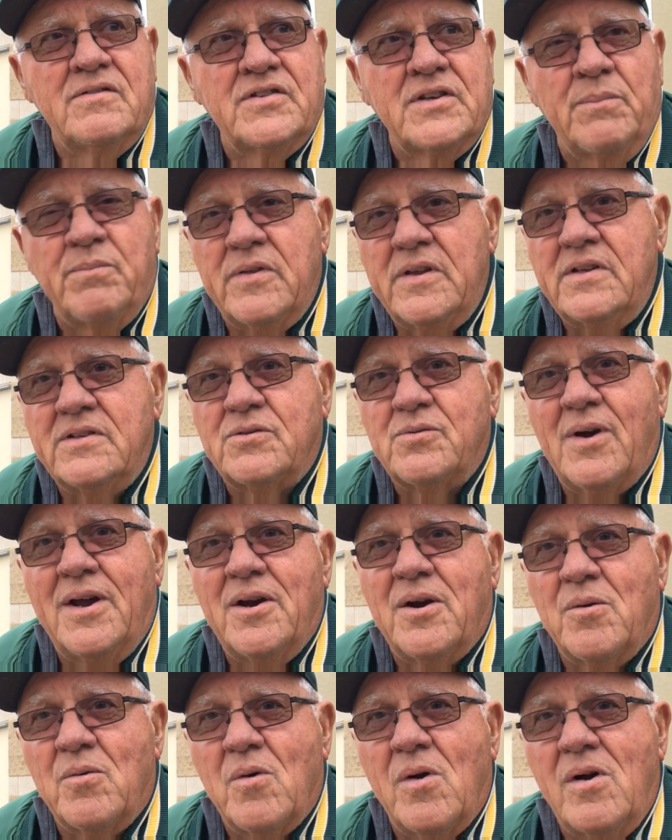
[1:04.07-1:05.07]
if something's
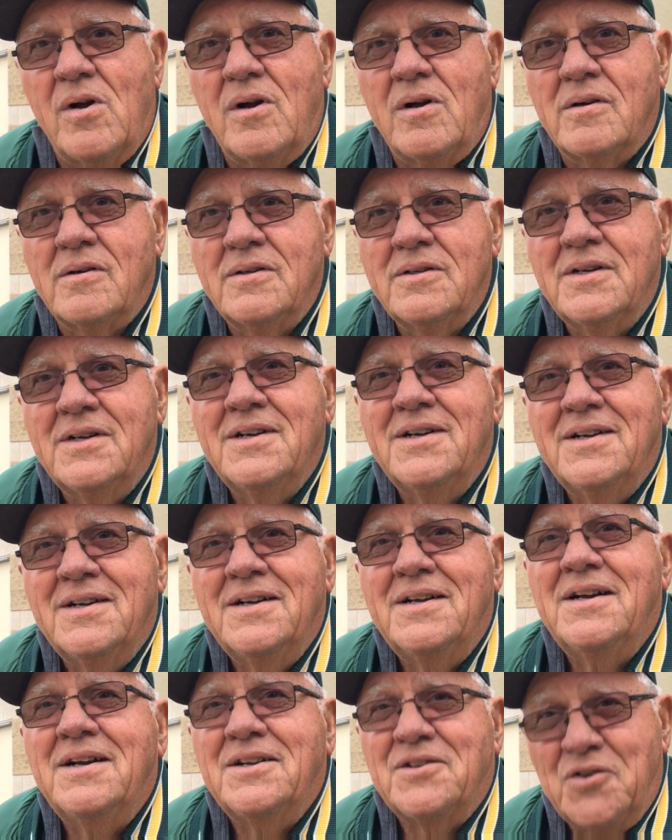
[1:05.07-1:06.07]
right or wrong,
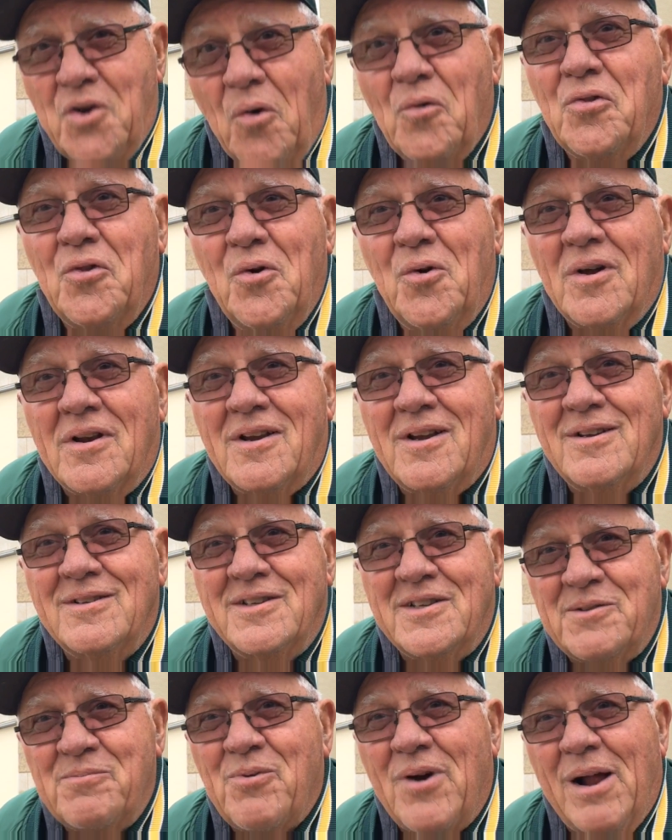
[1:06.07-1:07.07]
don't do it
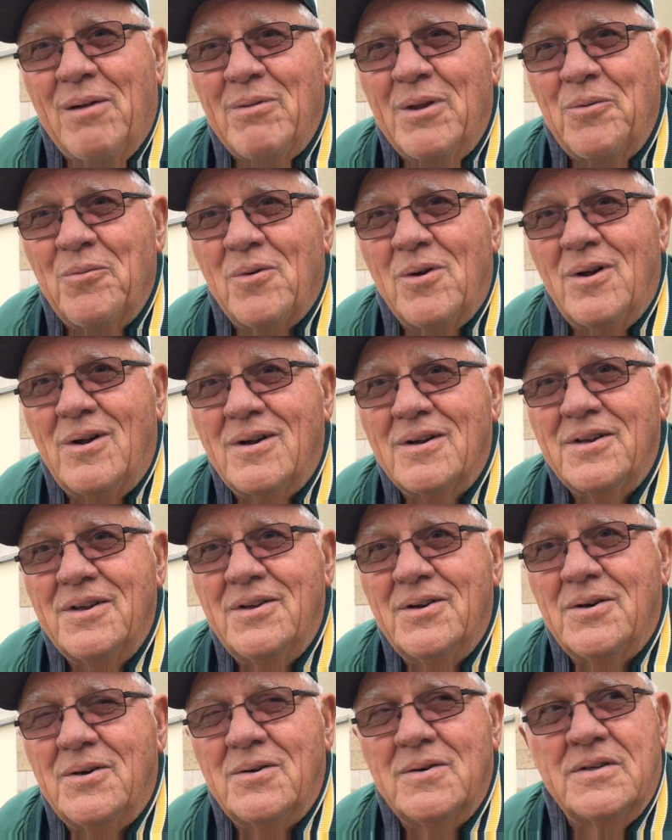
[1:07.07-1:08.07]
because it's probably wrong,
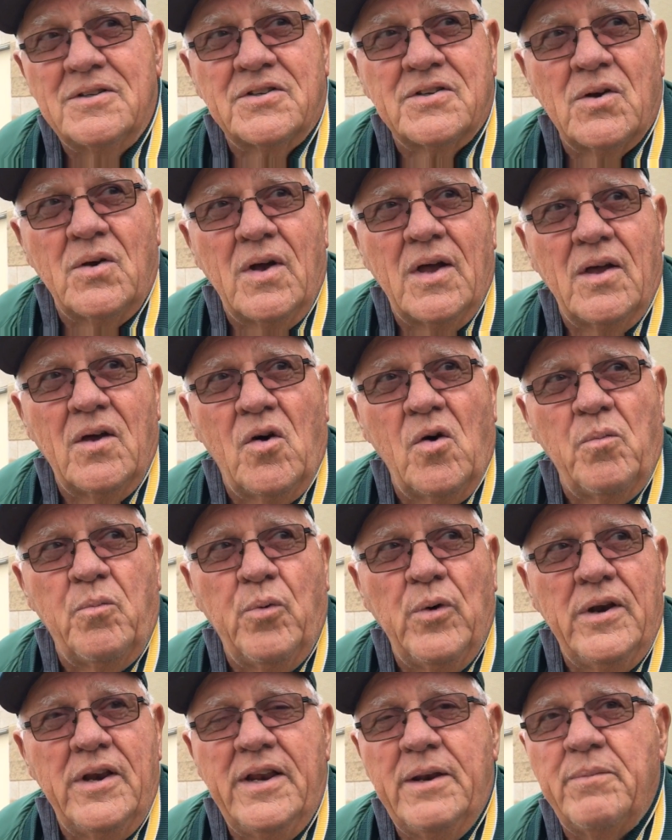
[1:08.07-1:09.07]
you know. So I
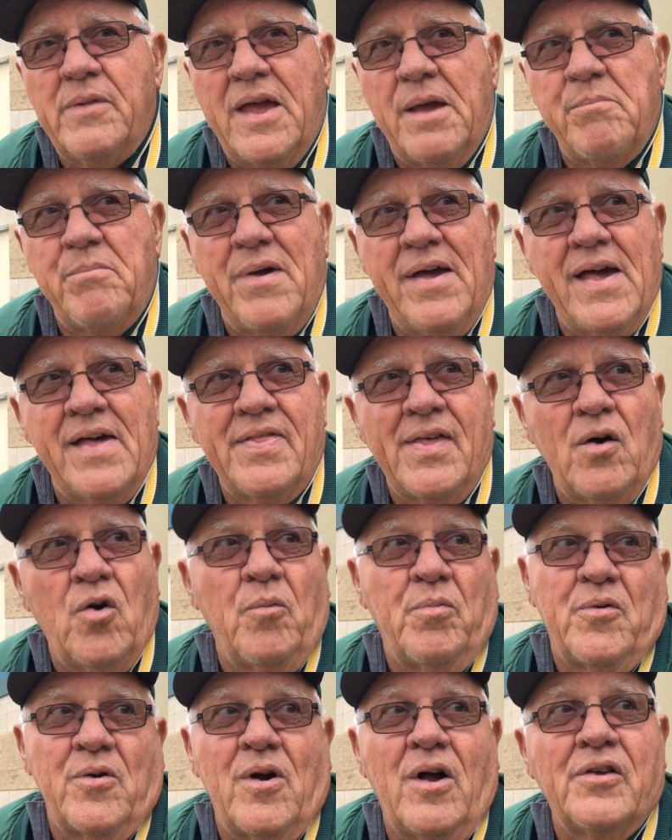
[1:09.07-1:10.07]
hope we lead them that path. I
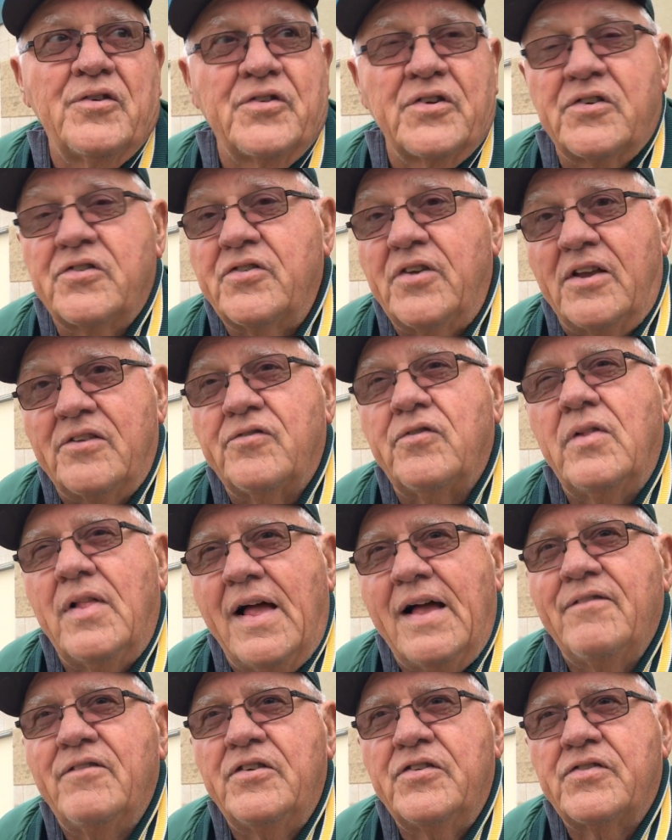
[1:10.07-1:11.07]
hope they're all successful,
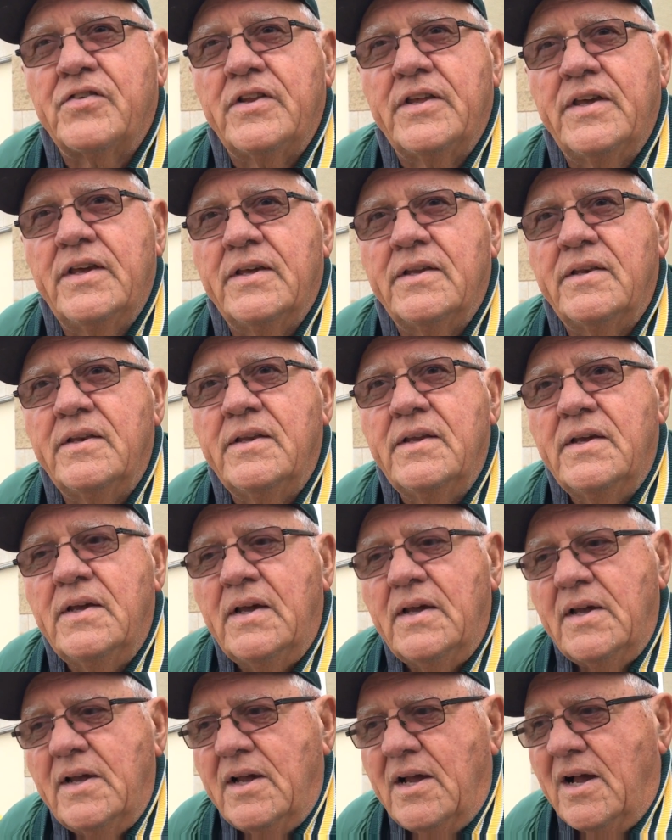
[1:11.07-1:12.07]
obviously, and
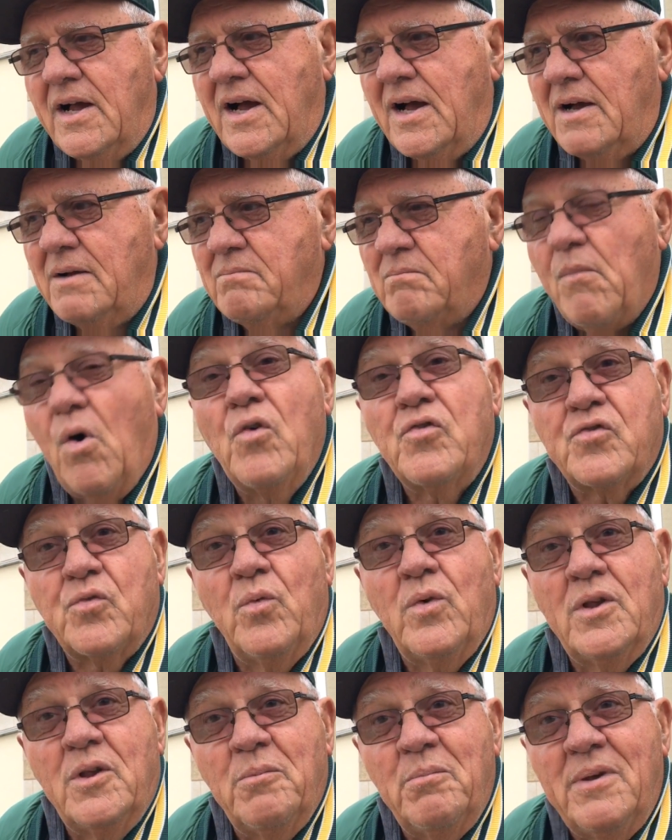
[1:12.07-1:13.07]
uh, most
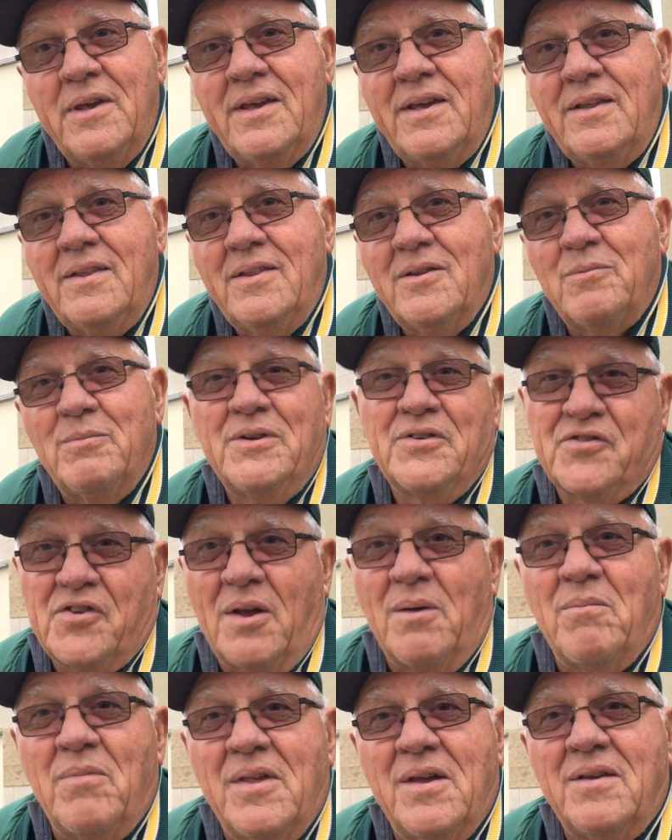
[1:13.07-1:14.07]
will be. There'll be
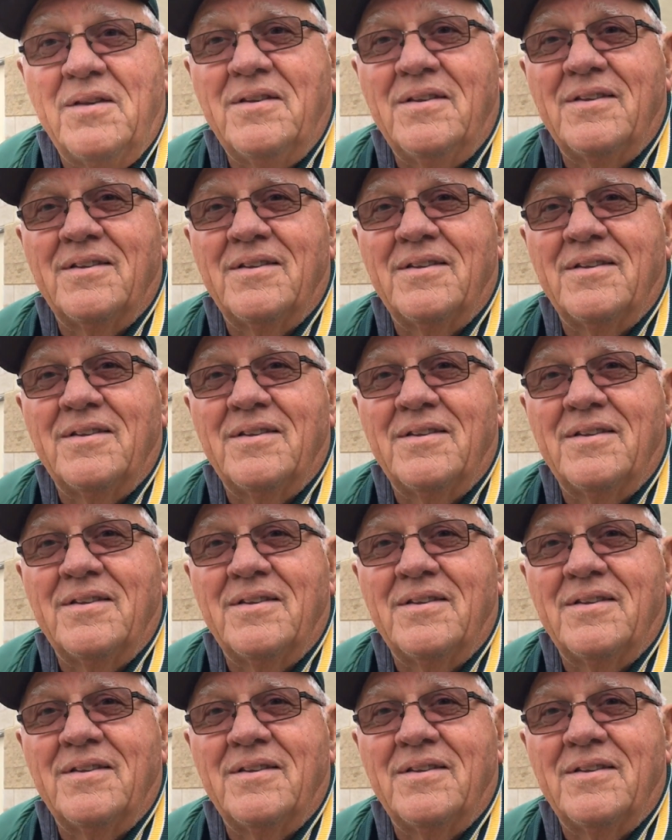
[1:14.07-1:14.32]
some that